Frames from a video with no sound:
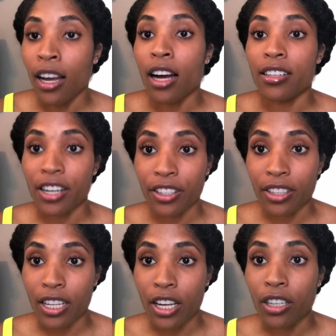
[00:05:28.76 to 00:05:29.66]
Another
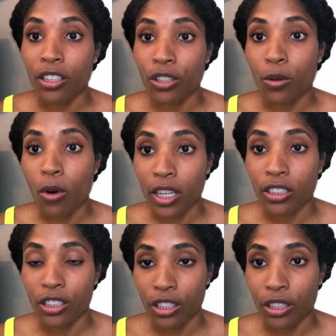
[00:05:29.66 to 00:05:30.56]
thing you want
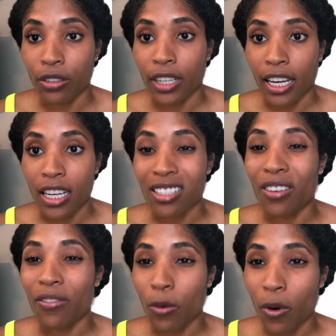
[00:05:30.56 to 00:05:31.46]
to do is
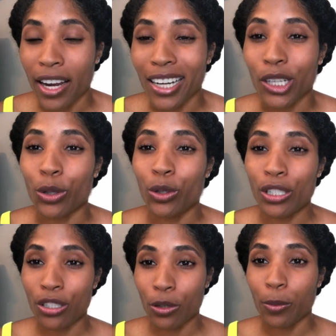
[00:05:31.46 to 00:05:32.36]
avoid
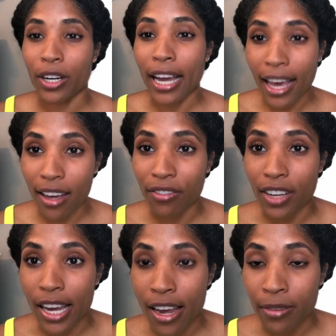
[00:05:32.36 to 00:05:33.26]
super
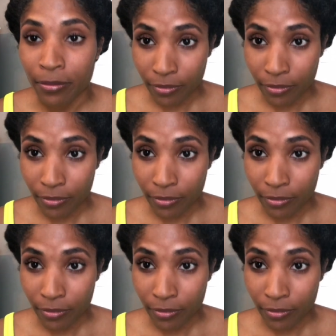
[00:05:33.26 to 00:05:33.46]
heavy